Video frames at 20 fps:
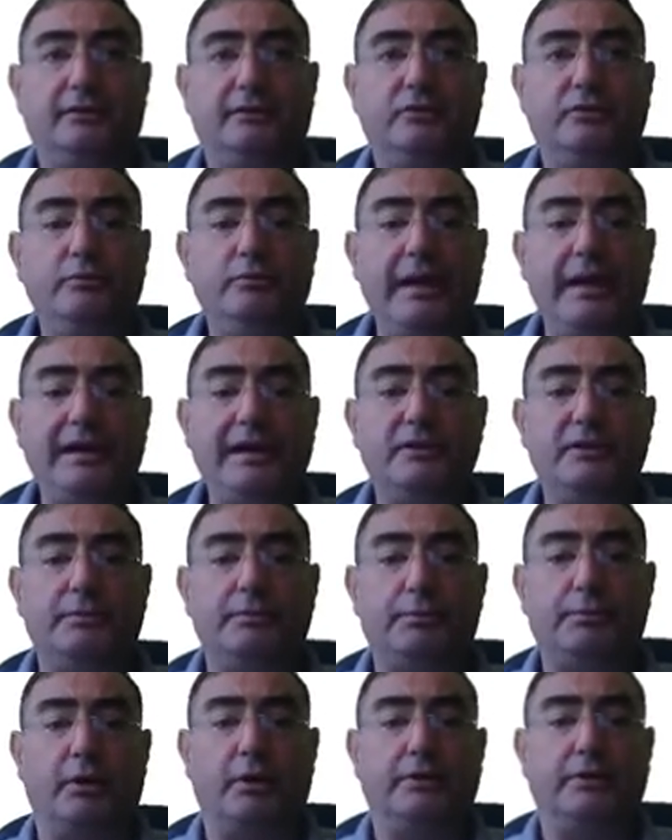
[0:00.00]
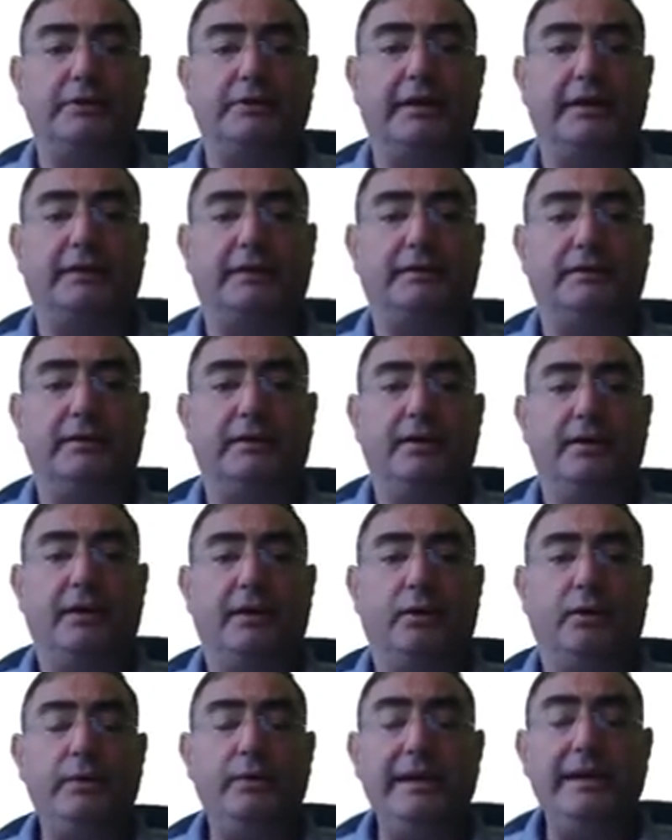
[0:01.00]
To manage a project,
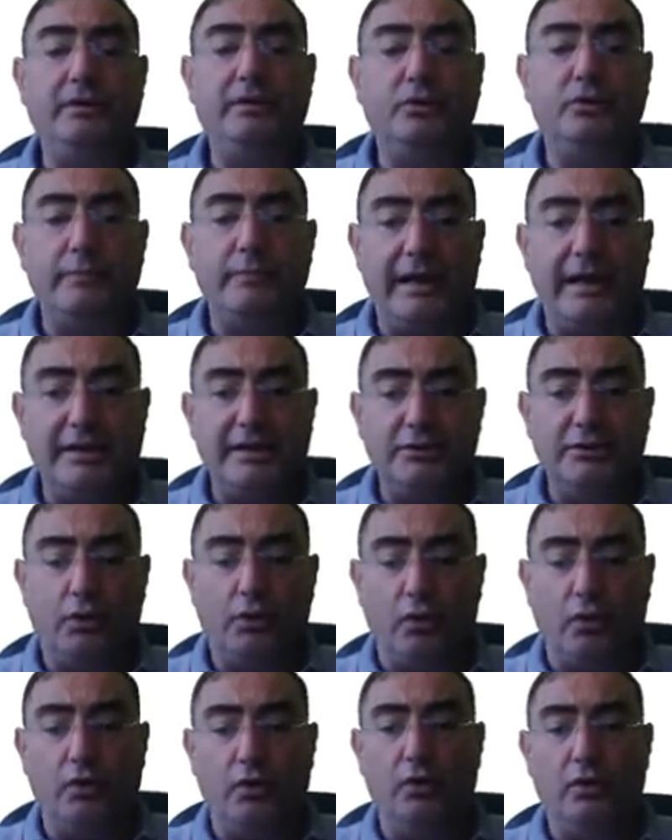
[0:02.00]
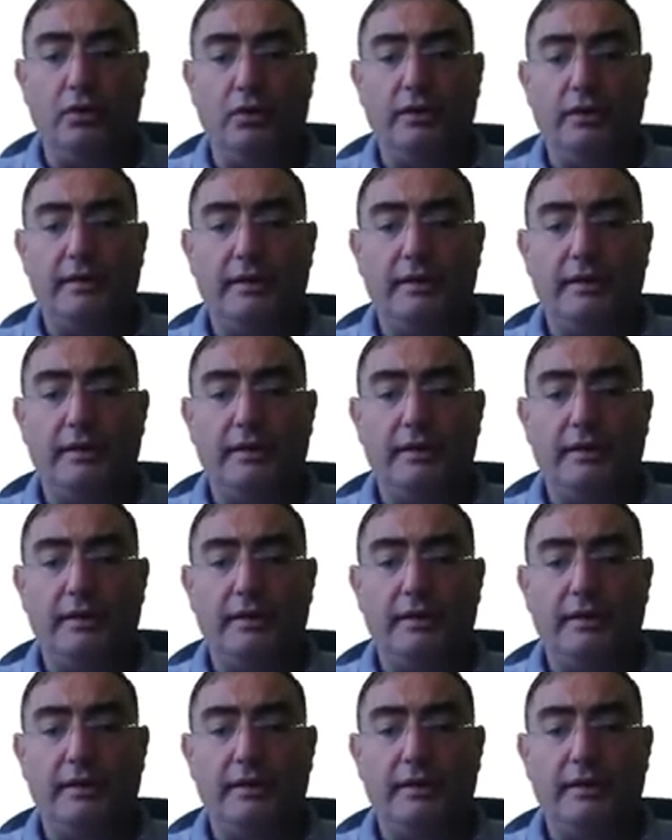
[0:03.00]
we need to manage all